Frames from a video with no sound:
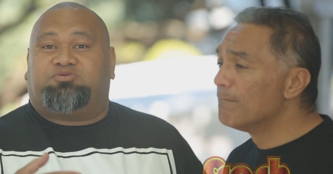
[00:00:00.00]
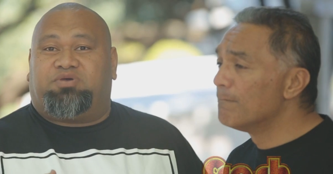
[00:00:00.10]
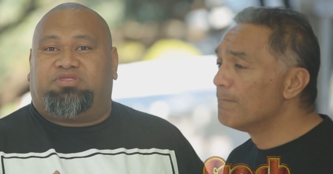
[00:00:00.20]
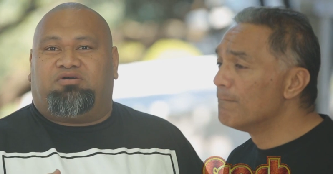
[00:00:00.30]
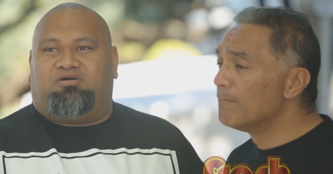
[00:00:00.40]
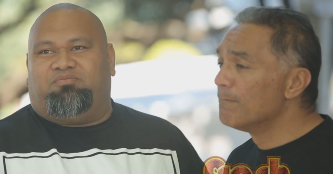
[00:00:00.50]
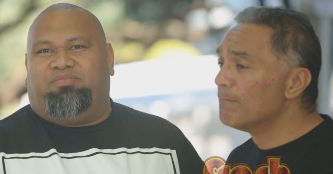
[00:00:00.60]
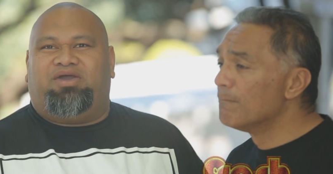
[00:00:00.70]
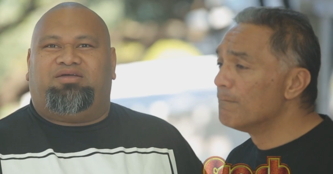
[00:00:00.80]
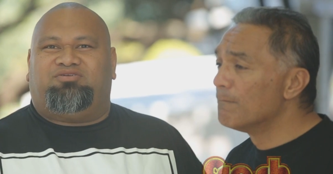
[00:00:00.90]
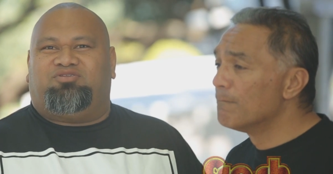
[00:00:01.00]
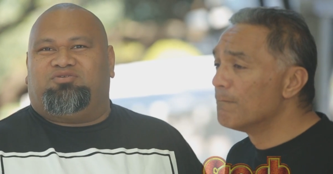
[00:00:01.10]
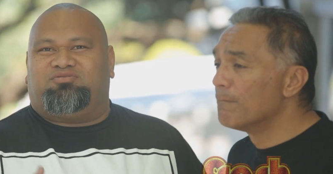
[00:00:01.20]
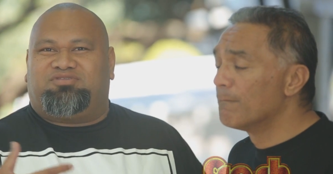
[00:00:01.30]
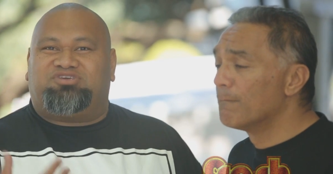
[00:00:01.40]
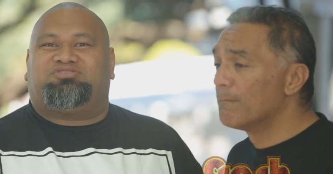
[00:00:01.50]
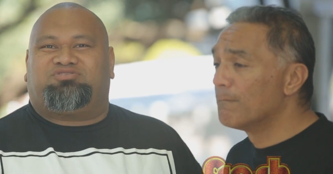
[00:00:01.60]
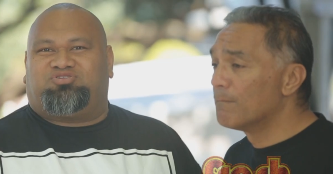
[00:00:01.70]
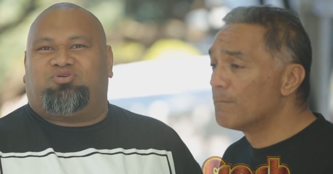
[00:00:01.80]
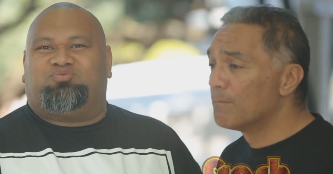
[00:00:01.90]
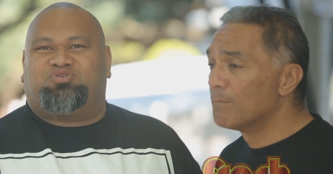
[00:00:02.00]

Speaker 1: sometimes I think, oh man, you know, this show